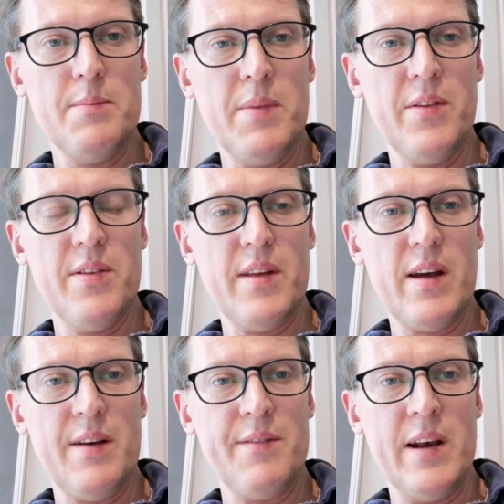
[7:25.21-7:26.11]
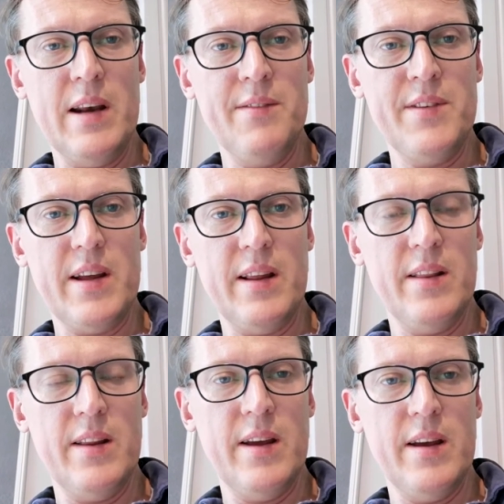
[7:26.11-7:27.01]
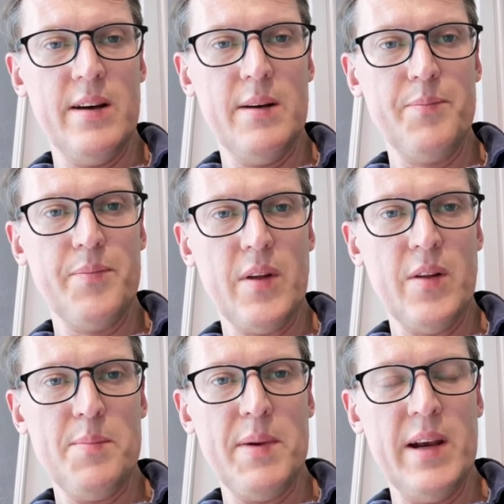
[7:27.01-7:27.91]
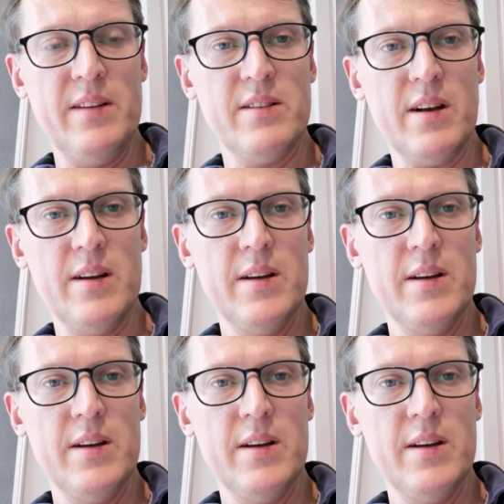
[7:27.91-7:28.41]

both having lived in on the peninsula